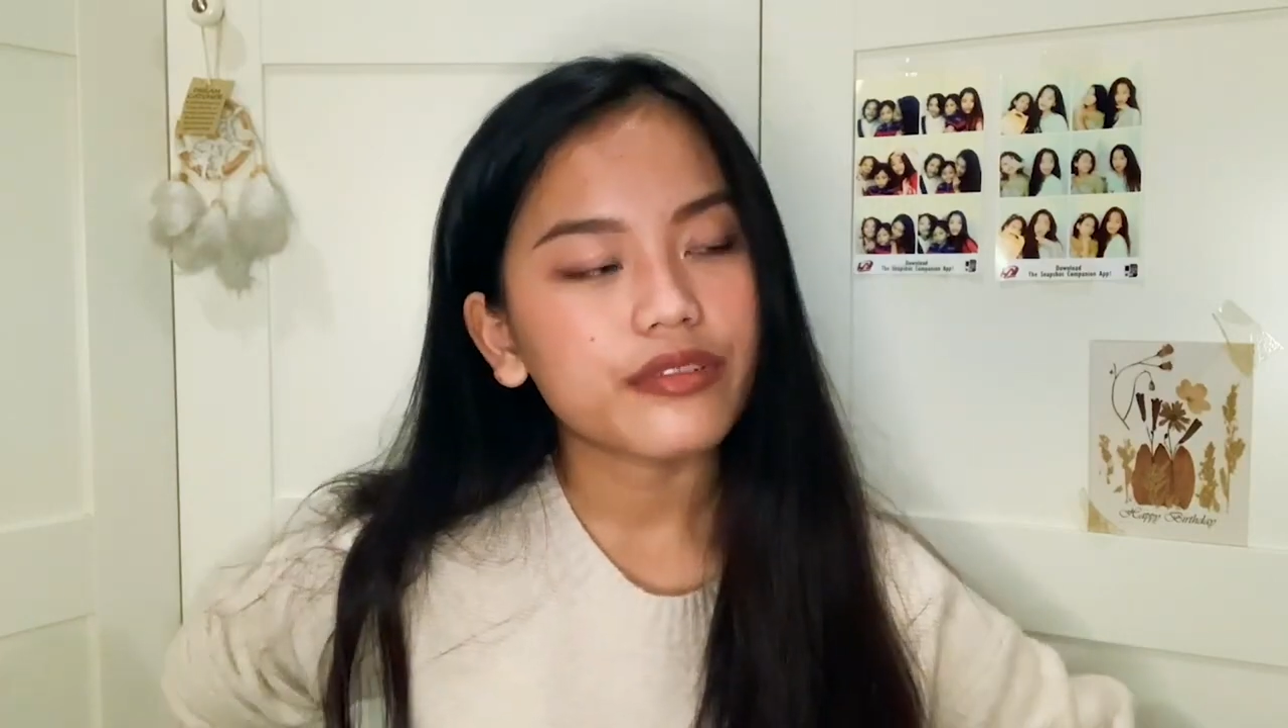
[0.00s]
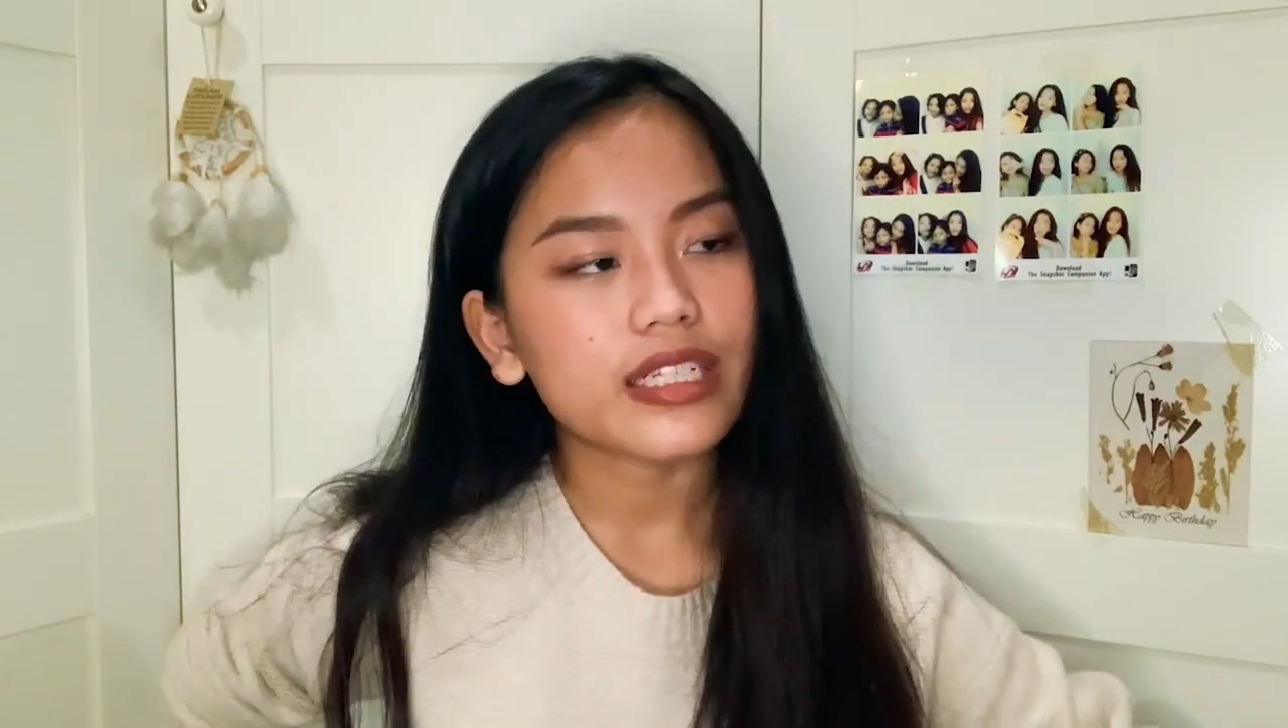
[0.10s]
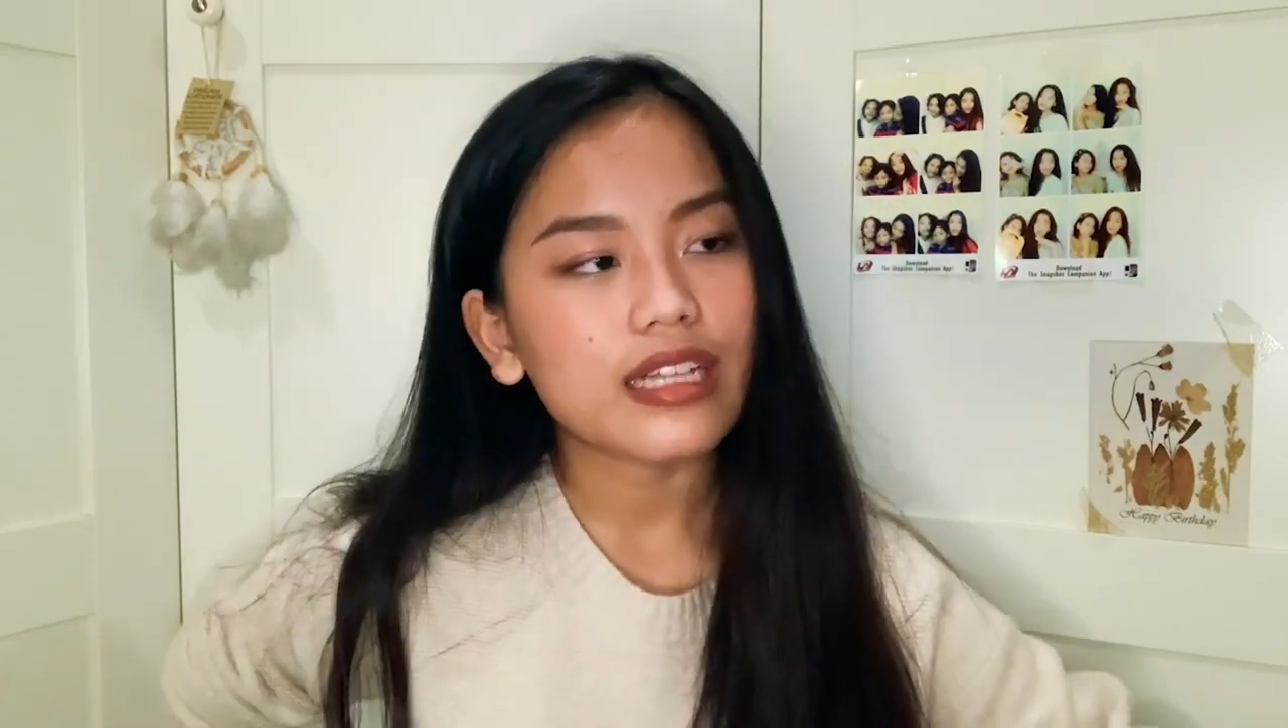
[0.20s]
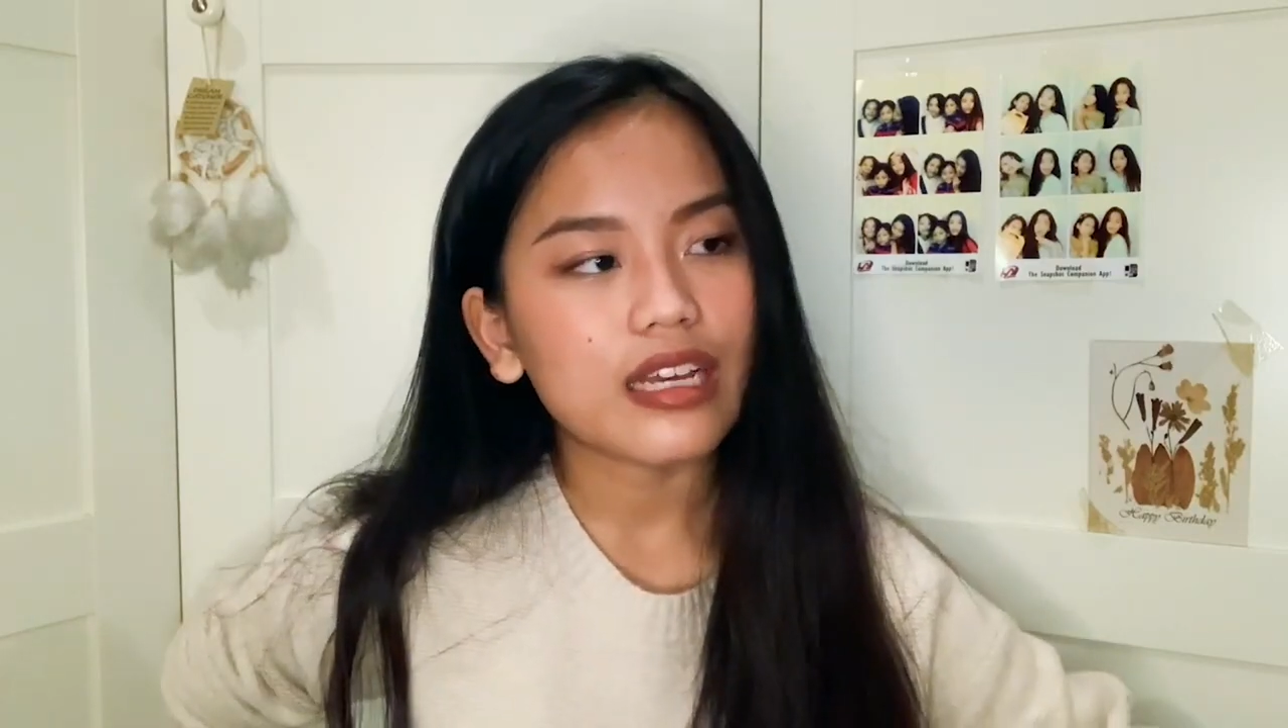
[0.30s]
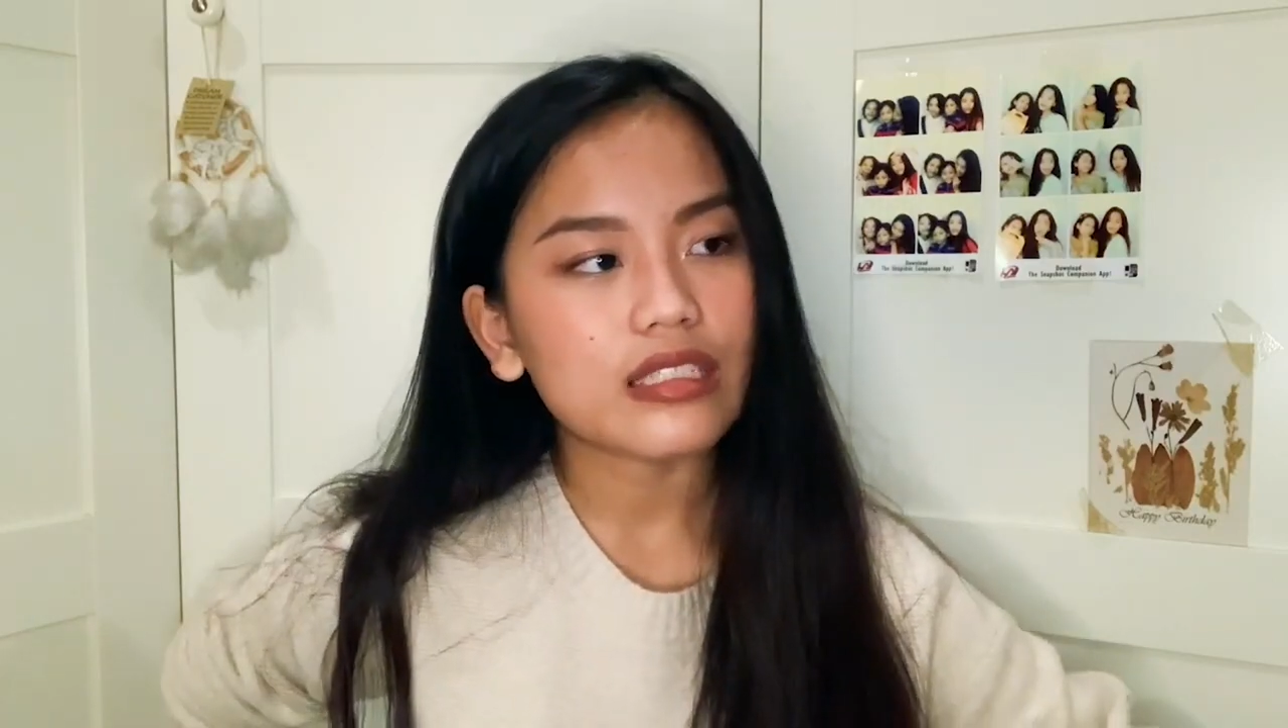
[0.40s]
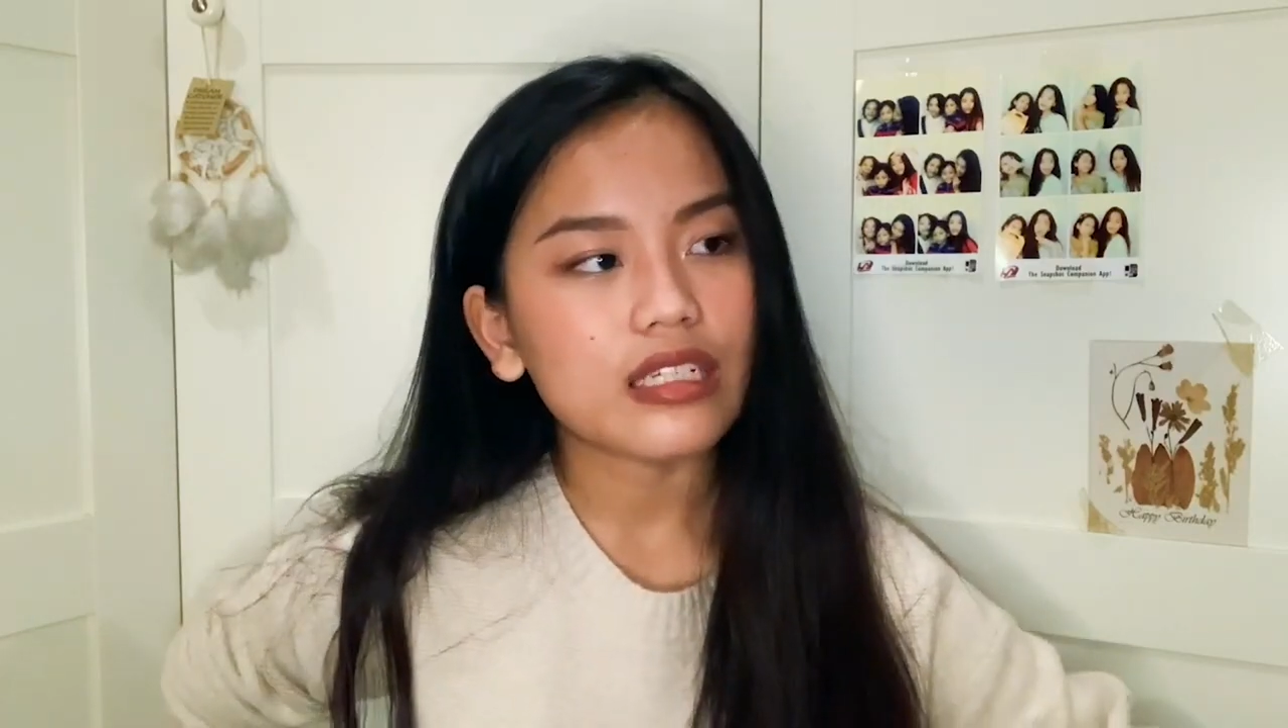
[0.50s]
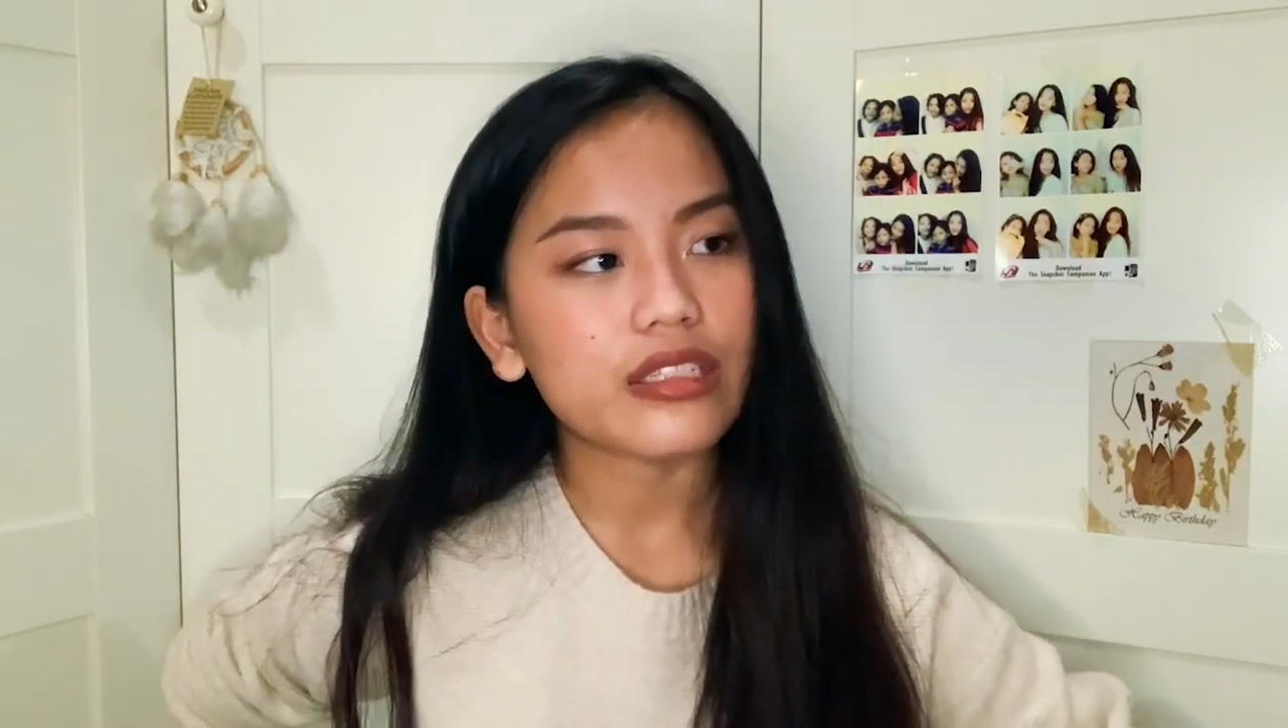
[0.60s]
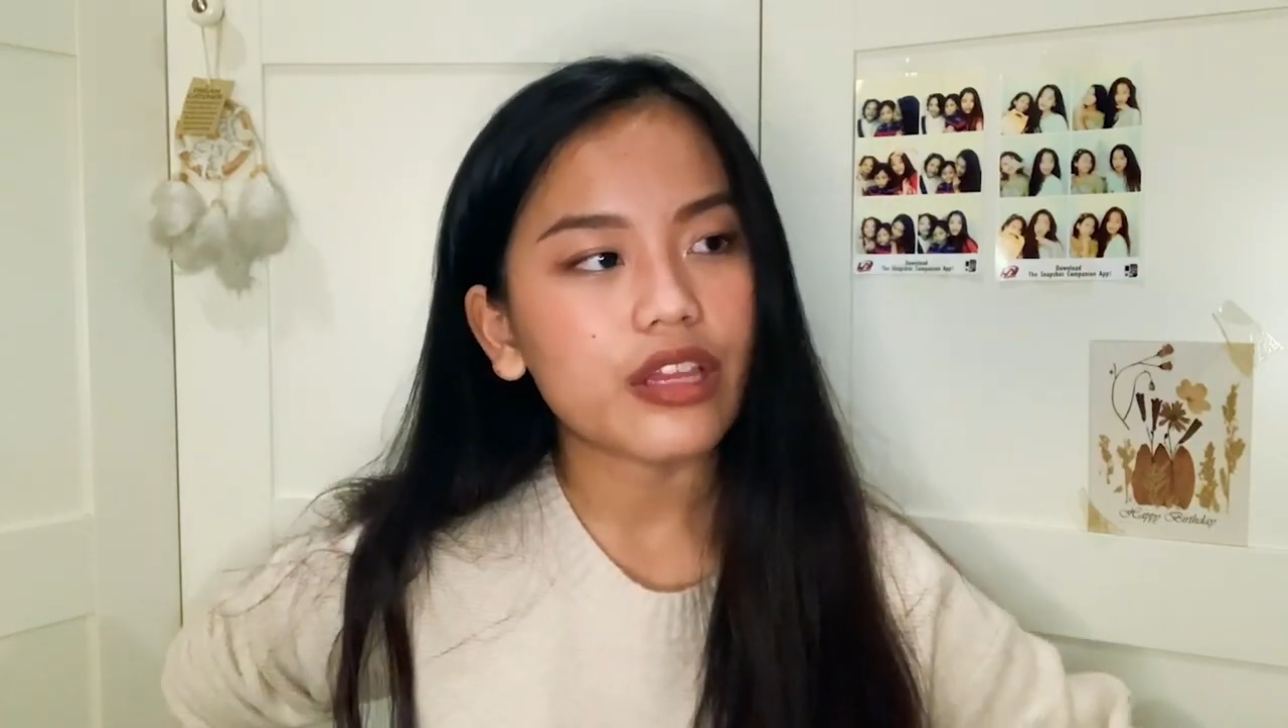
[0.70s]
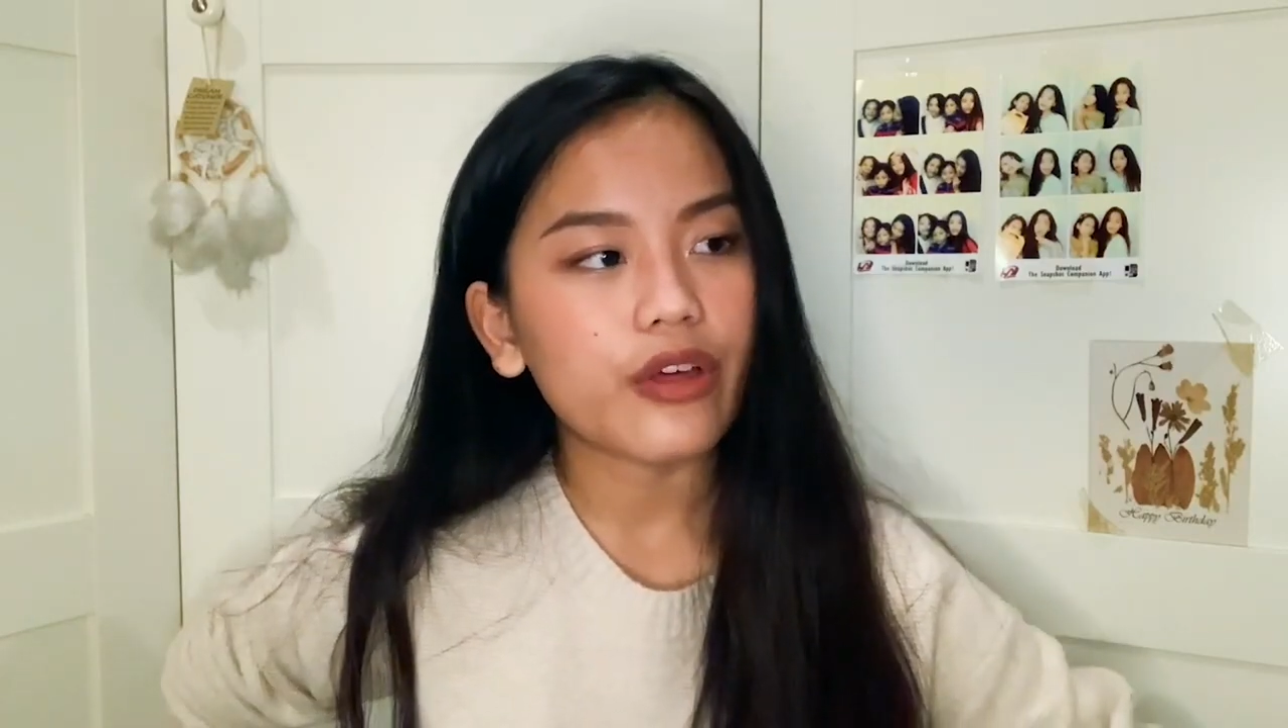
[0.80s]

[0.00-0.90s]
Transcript: realize until